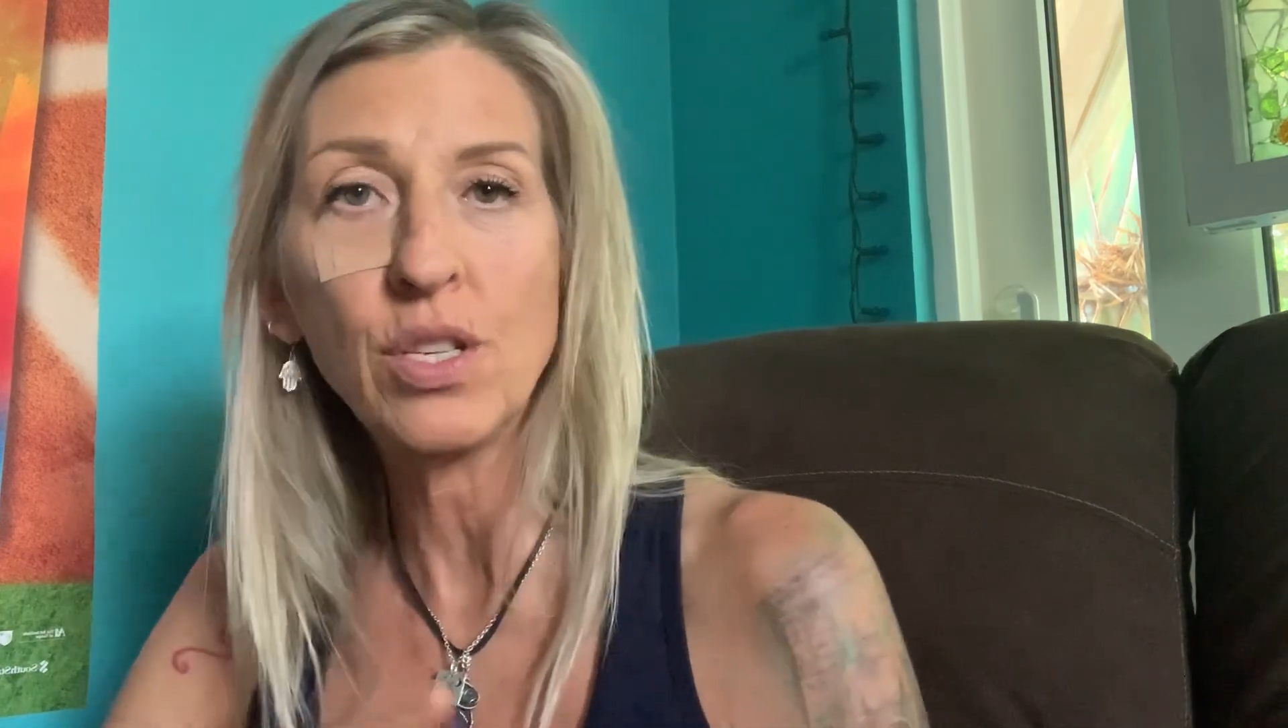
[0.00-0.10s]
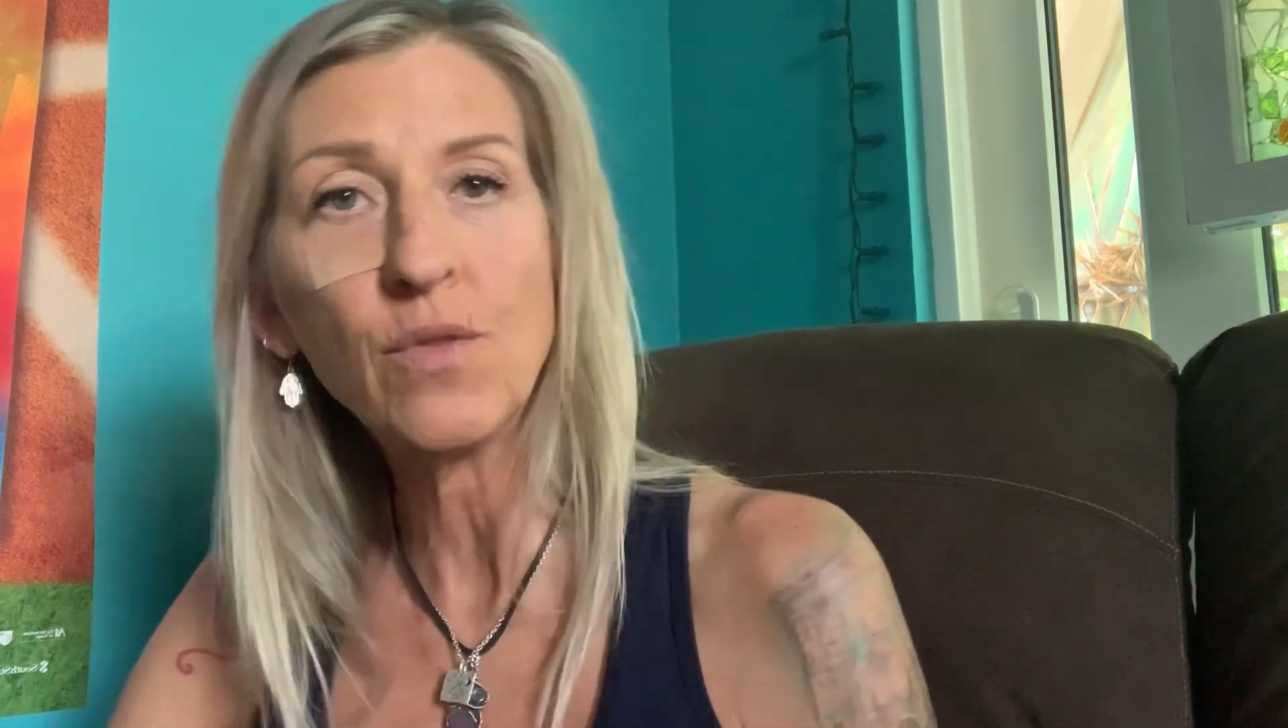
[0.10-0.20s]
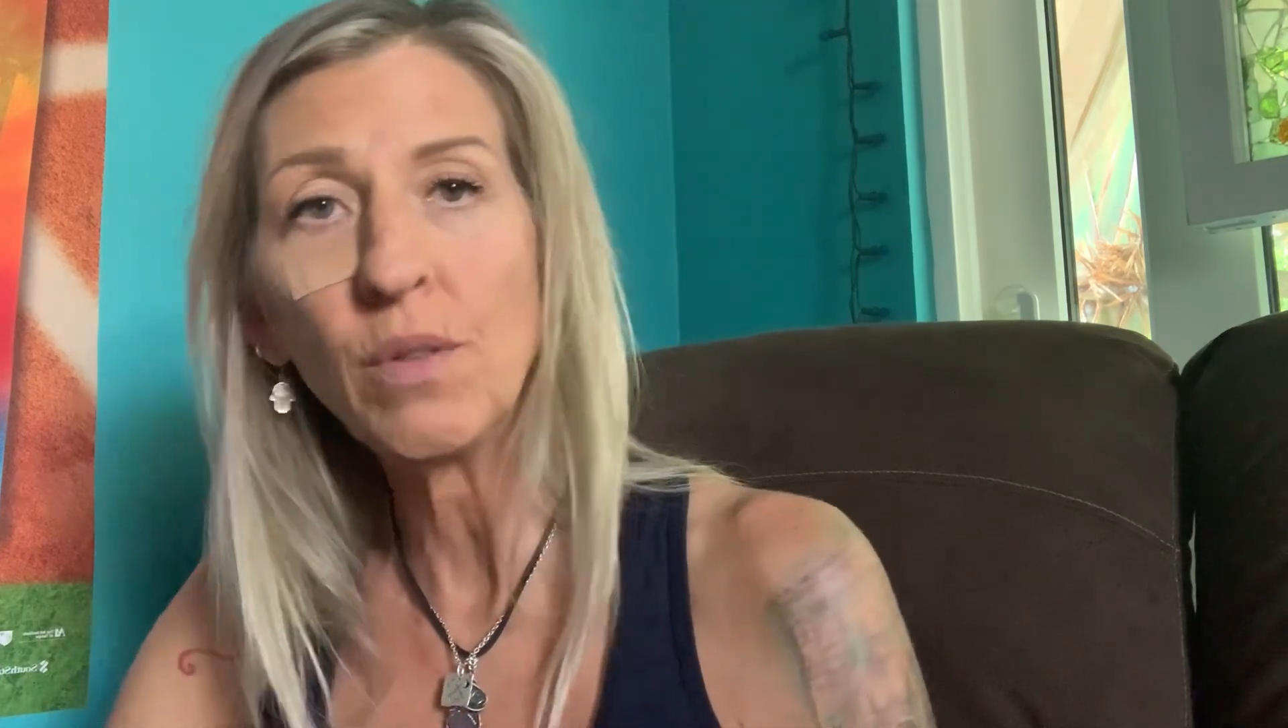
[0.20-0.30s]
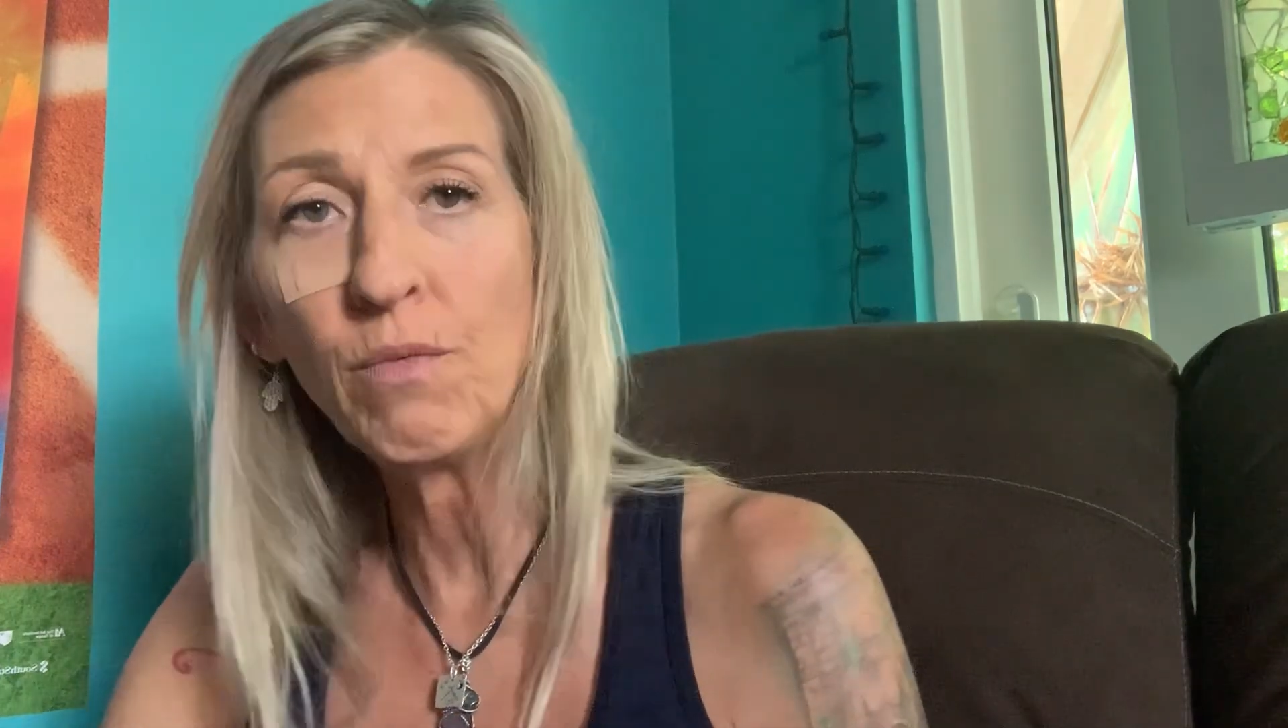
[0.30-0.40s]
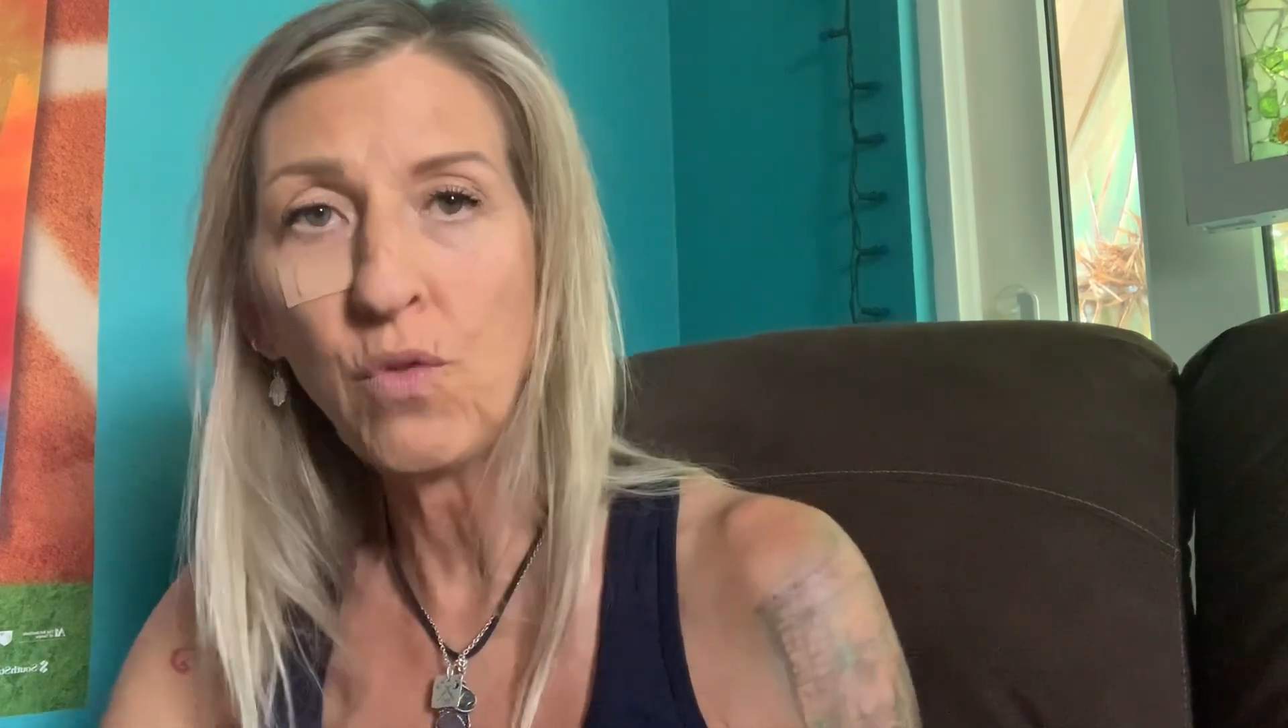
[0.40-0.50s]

is from